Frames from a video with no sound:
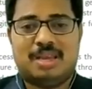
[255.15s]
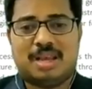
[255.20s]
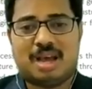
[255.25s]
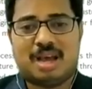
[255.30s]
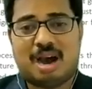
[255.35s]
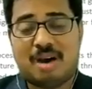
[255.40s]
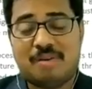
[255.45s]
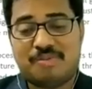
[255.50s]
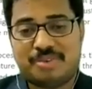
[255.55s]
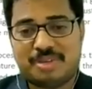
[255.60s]

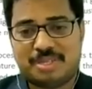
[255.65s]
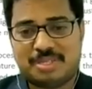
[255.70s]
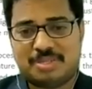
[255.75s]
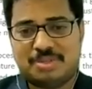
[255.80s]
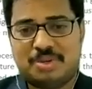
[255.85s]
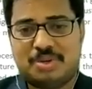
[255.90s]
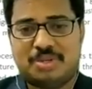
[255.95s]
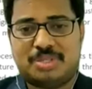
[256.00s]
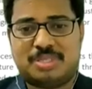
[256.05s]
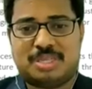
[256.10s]
office
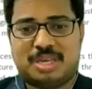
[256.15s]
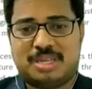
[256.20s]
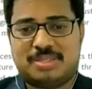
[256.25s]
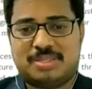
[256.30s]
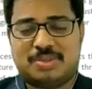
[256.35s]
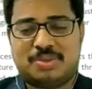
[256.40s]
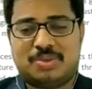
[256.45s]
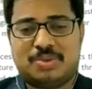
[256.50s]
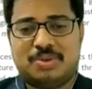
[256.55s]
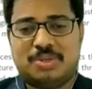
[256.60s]
doors
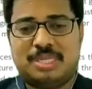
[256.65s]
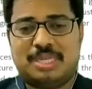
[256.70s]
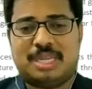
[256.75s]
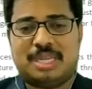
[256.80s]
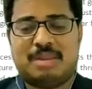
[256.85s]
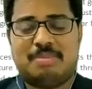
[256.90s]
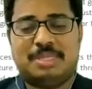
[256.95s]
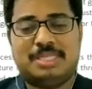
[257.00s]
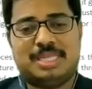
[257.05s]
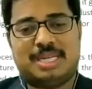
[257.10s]
also, it
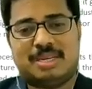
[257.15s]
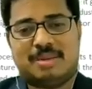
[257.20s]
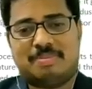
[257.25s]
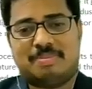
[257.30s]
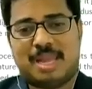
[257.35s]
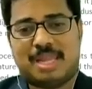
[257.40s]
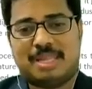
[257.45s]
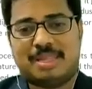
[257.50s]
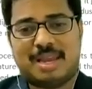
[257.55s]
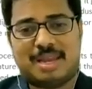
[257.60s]
can be set up
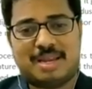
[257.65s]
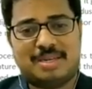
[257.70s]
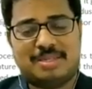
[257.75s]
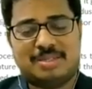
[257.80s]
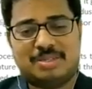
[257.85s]
like that.